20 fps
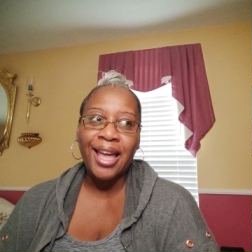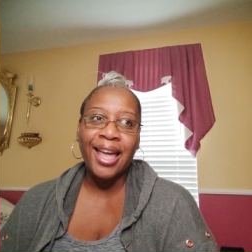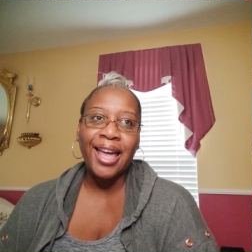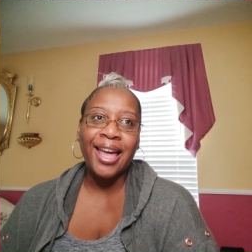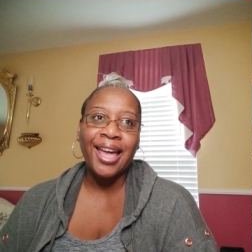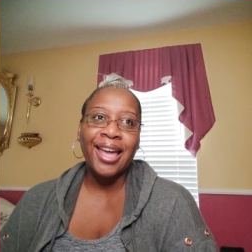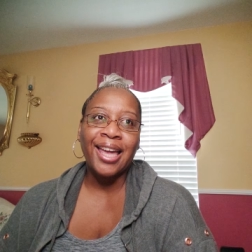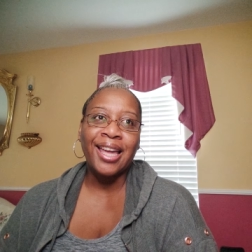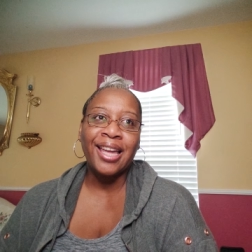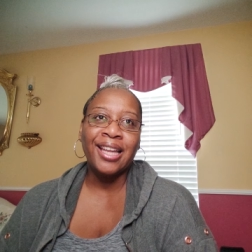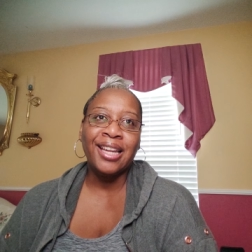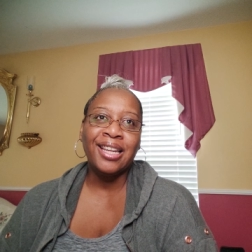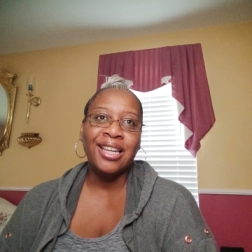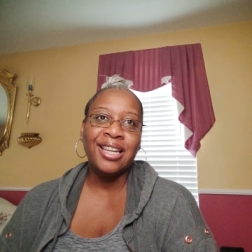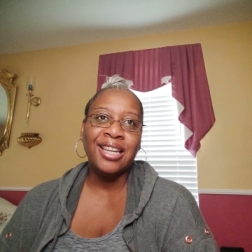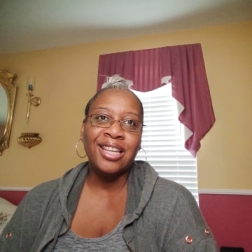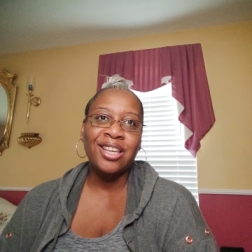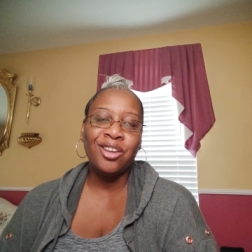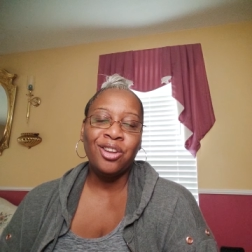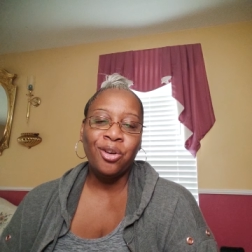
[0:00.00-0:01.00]

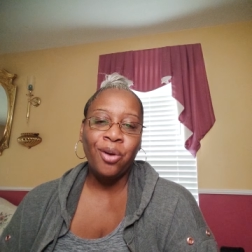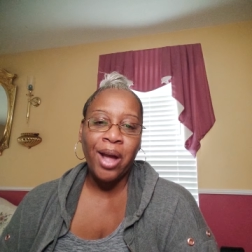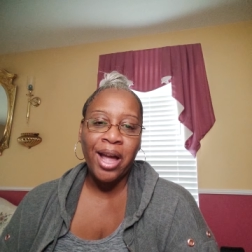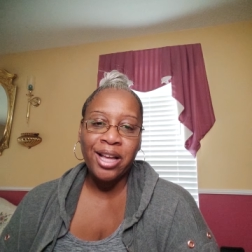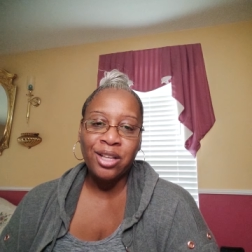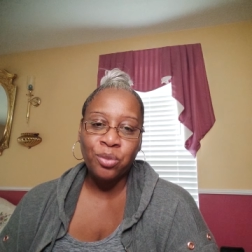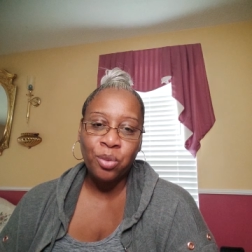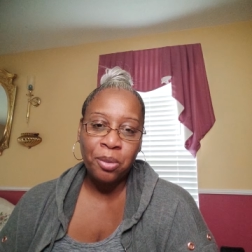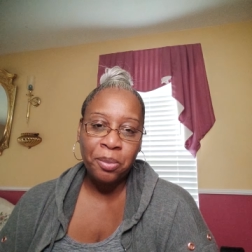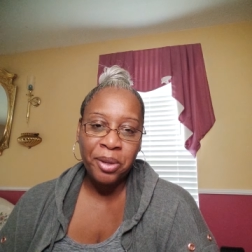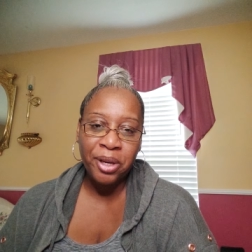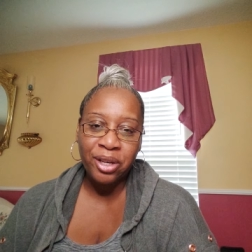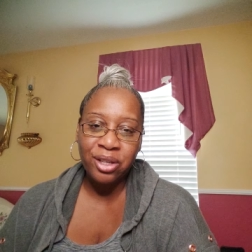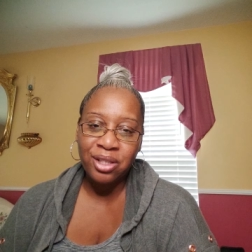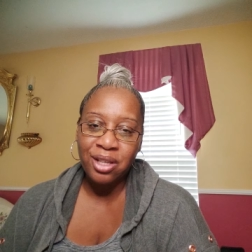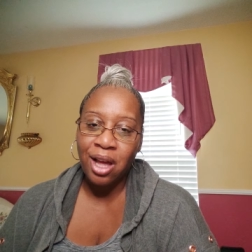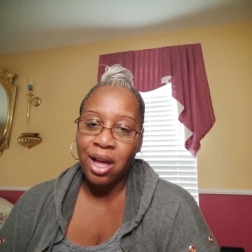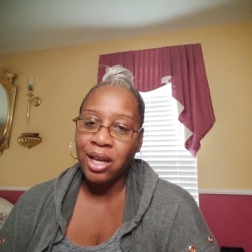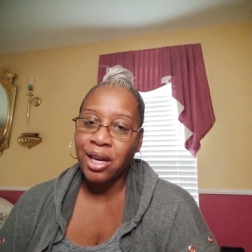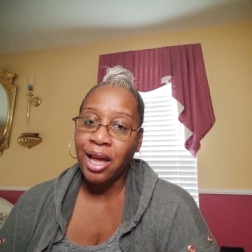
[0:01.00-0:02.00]
And, you know, as we're being taught,